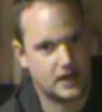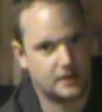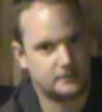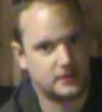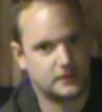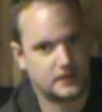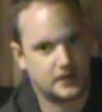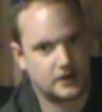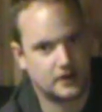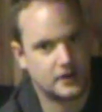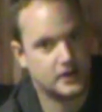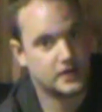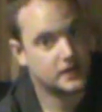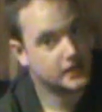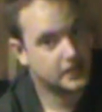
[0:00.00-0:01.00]
I'm in there.
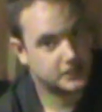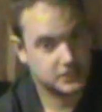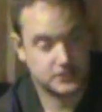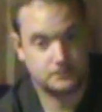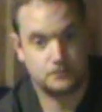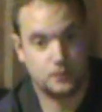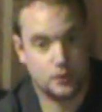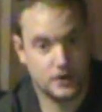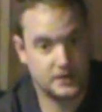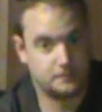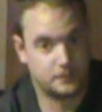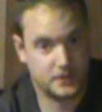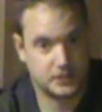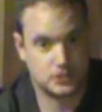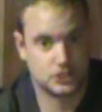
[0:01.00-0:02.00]
It's a pretty
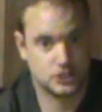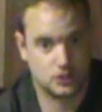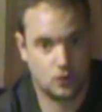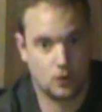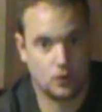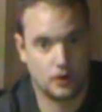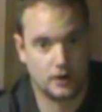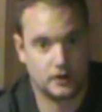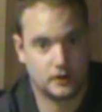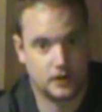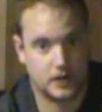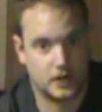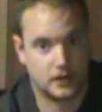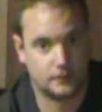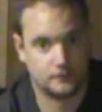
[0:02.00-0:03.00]
big store.
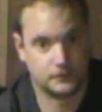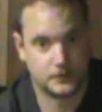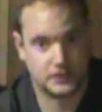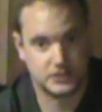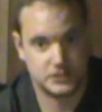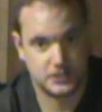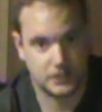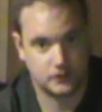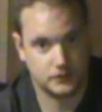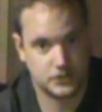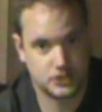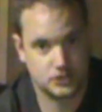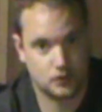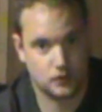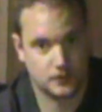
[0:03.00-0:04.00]
It's the only
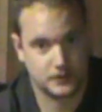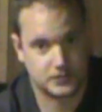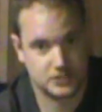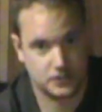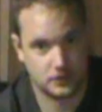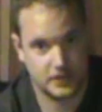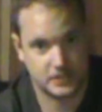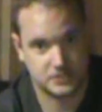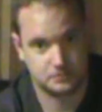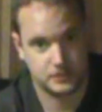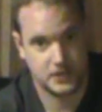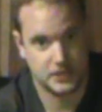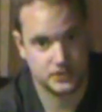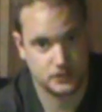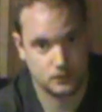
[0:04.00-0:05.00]
store that still has a
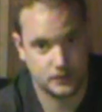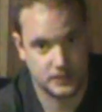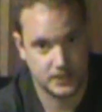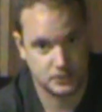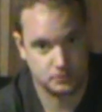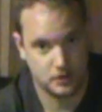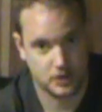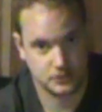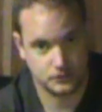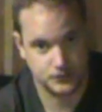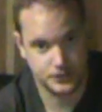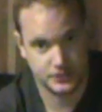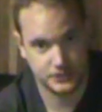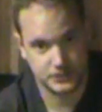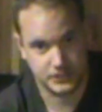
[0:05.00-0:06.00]
PS3 and Xbox
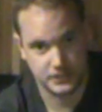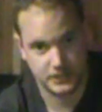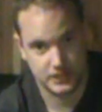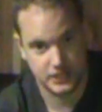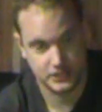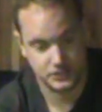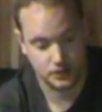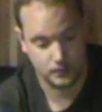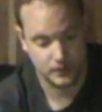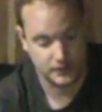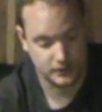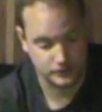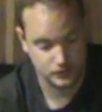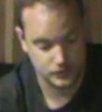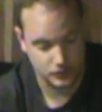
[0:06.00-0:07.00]
360 kiosk around here.